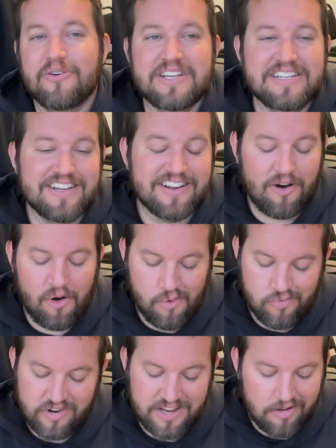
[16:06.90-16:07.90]
He did a whole
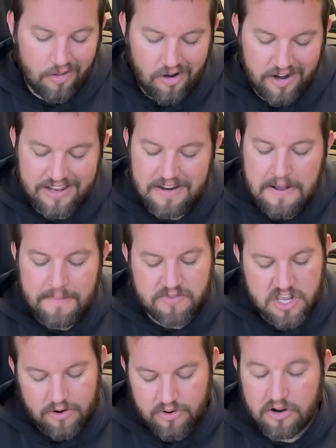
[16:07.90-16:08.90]
reel on it,
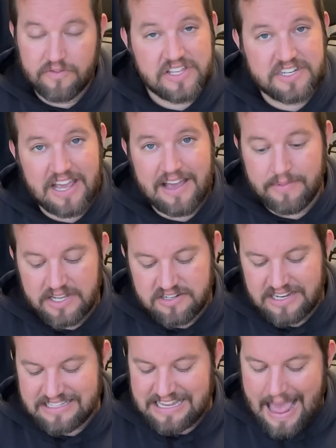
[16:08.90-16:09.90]
going over the damage.
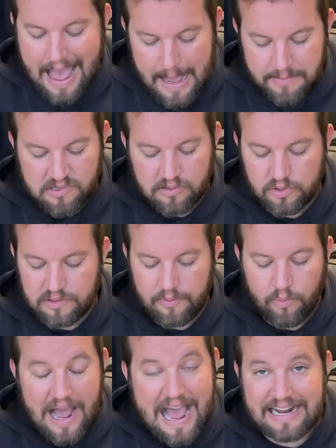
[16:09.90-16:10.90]
It's absolutely
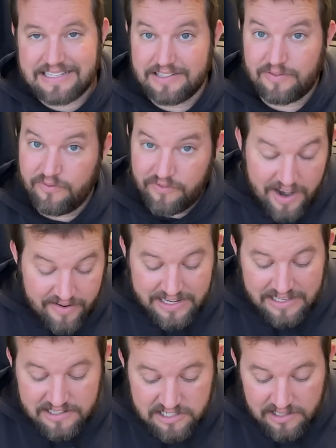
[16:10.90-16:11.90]
whacked. It's very
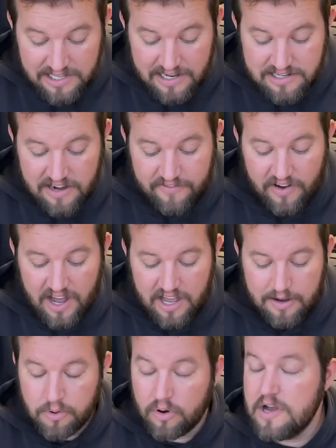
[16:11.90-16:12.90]
easily
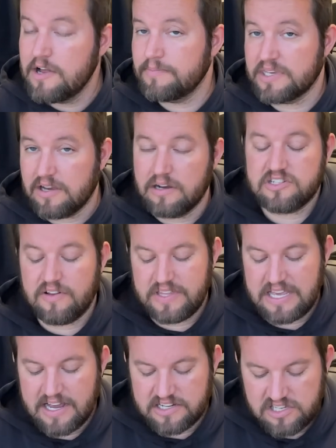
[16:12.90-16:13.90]
identifiable because of
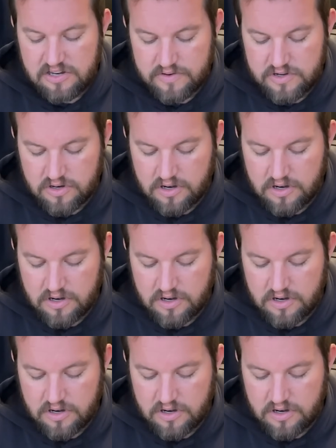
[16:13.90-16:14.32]
the exterior